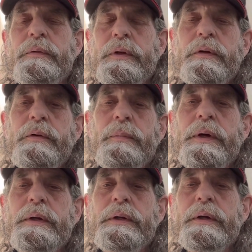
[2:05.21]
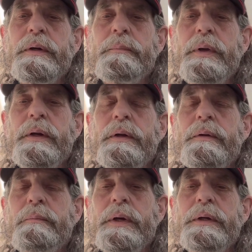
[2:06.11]
into my uh, metal
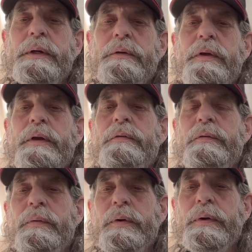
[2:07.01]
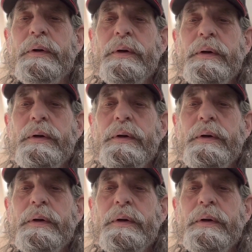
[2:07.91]
my uh, tennis store.